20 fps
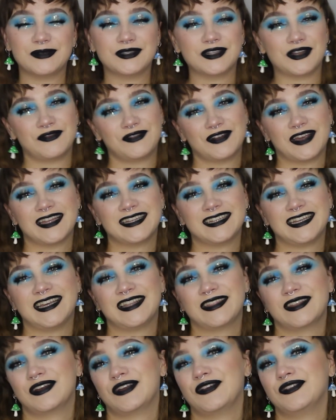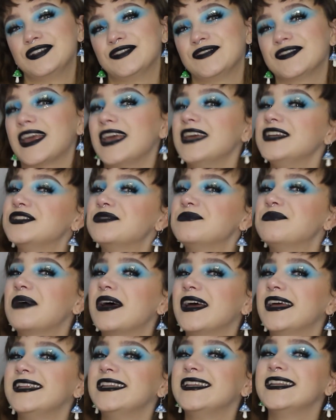Don't forget to hit the notification
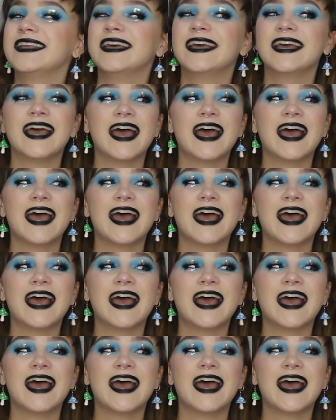button.